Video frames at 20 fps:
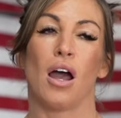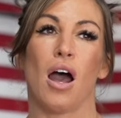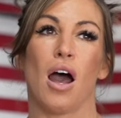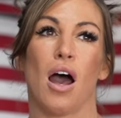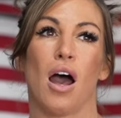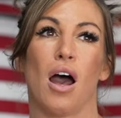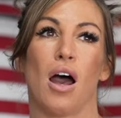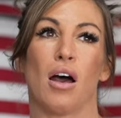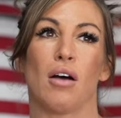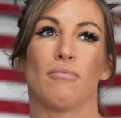
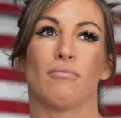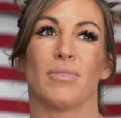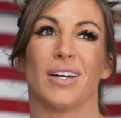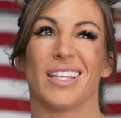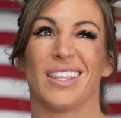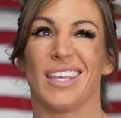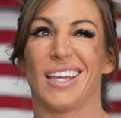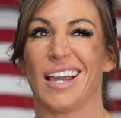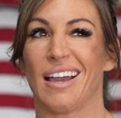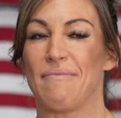I
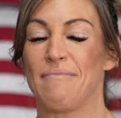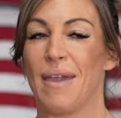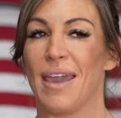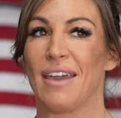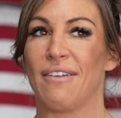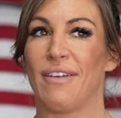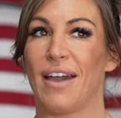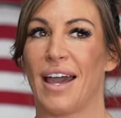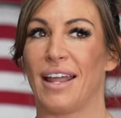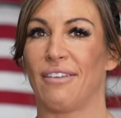think I may
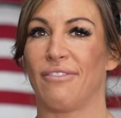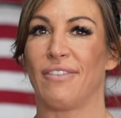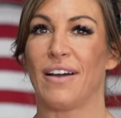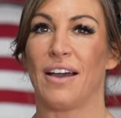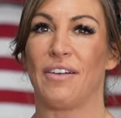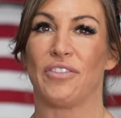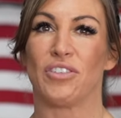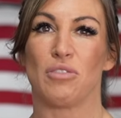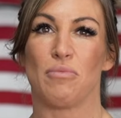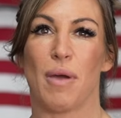have had a
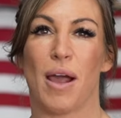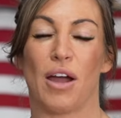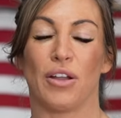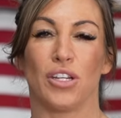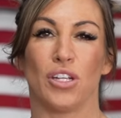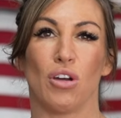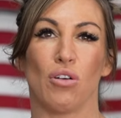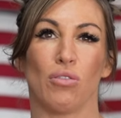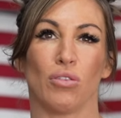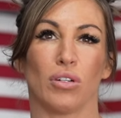
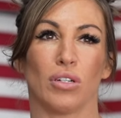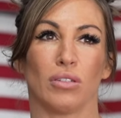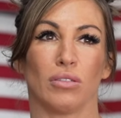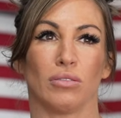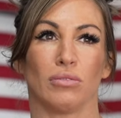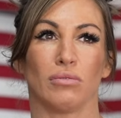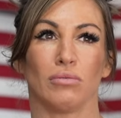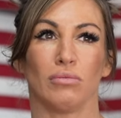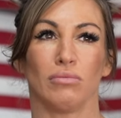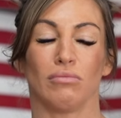500-pound yoke
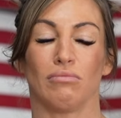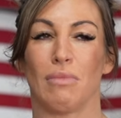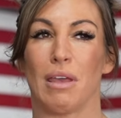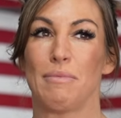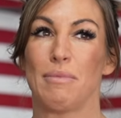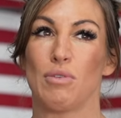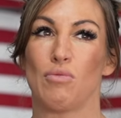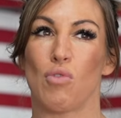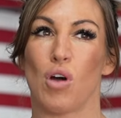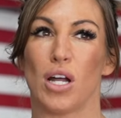
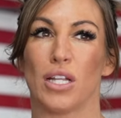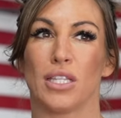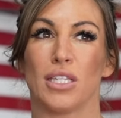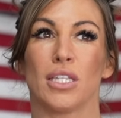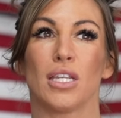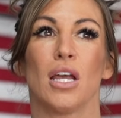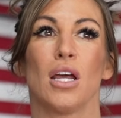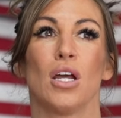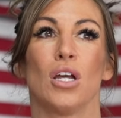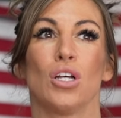maybe
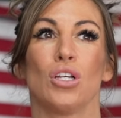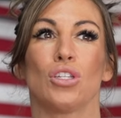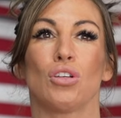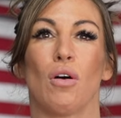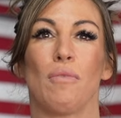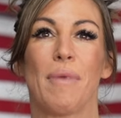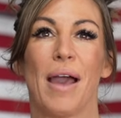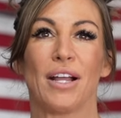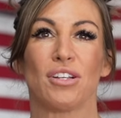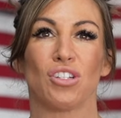once.
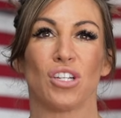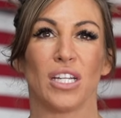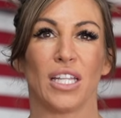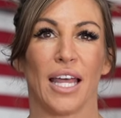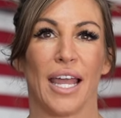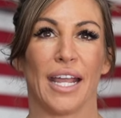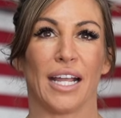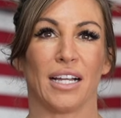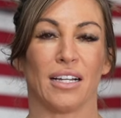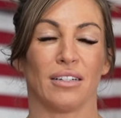So I'm actually
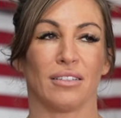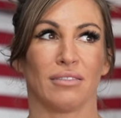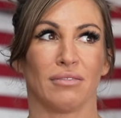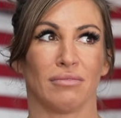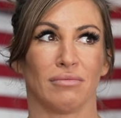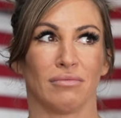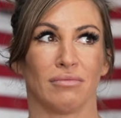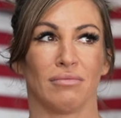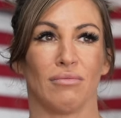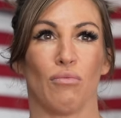like,
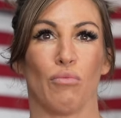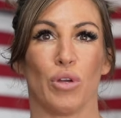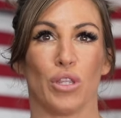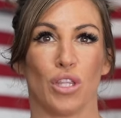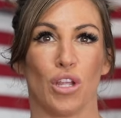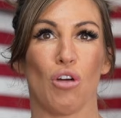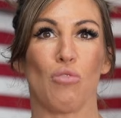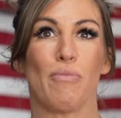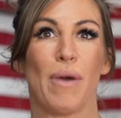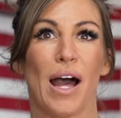with
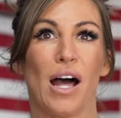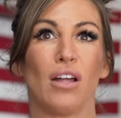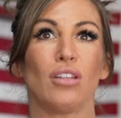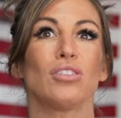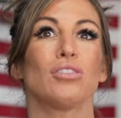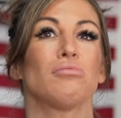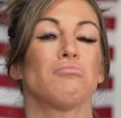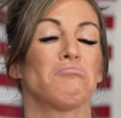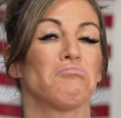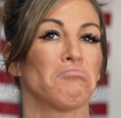no
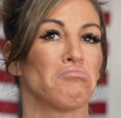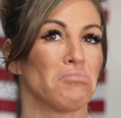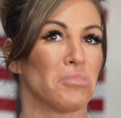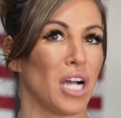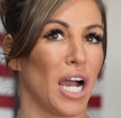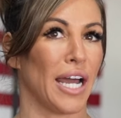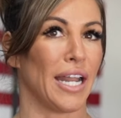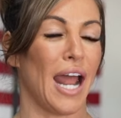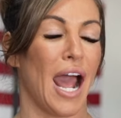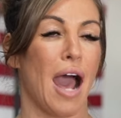belt,
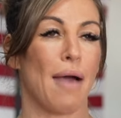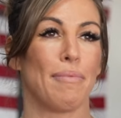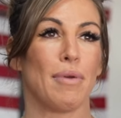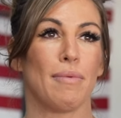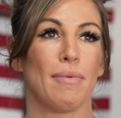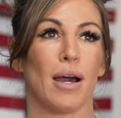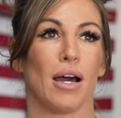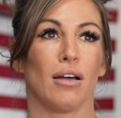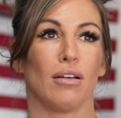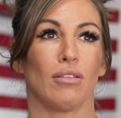kind of happy
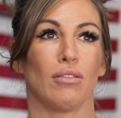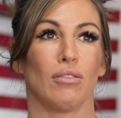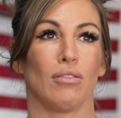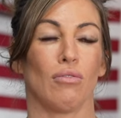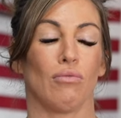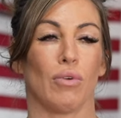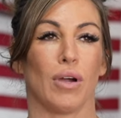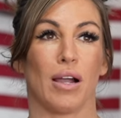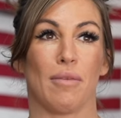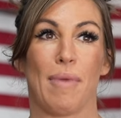about
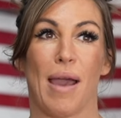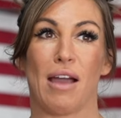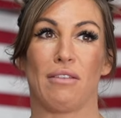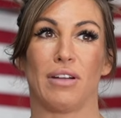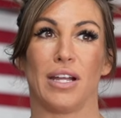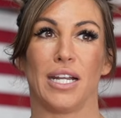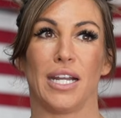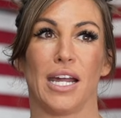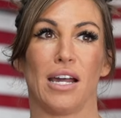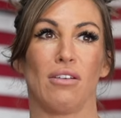where I'm at
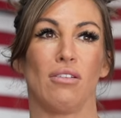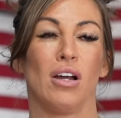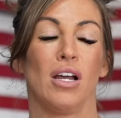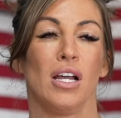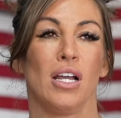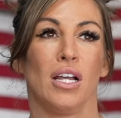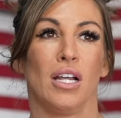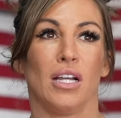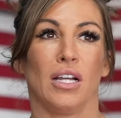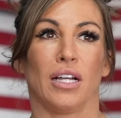right now,
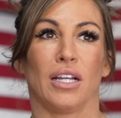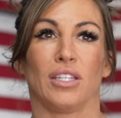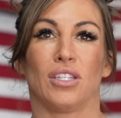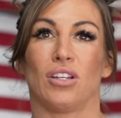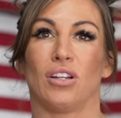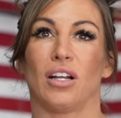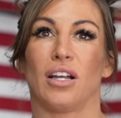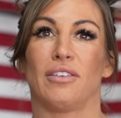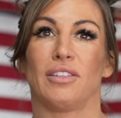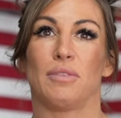
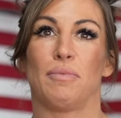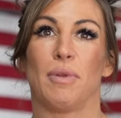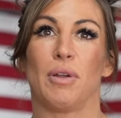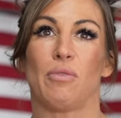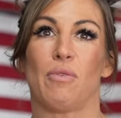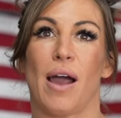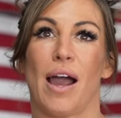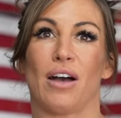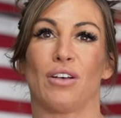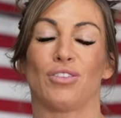considering it's been
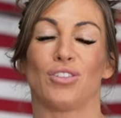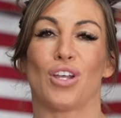a while.